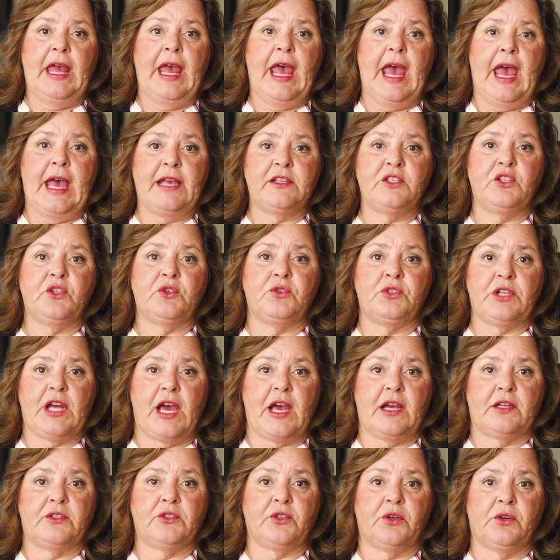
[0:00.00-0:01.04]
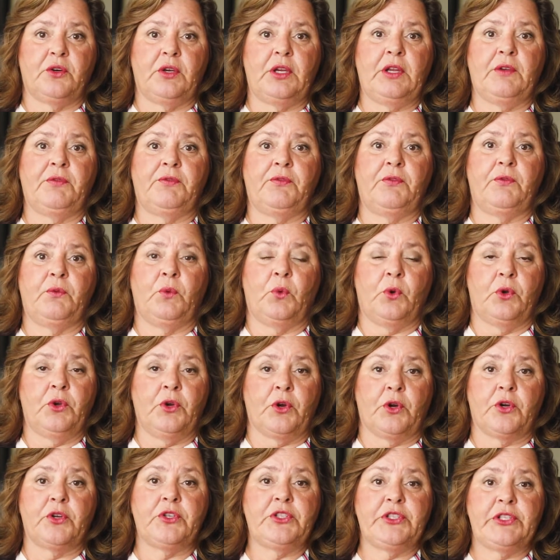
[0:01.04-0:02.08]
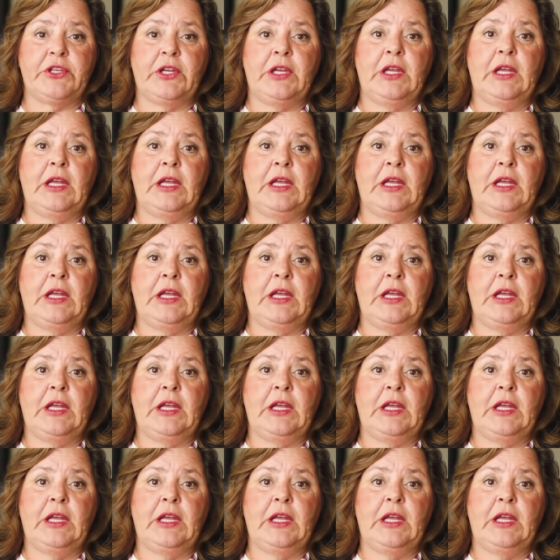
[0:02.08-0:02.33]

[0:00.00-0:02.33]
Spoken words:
Ask your doctor or nurse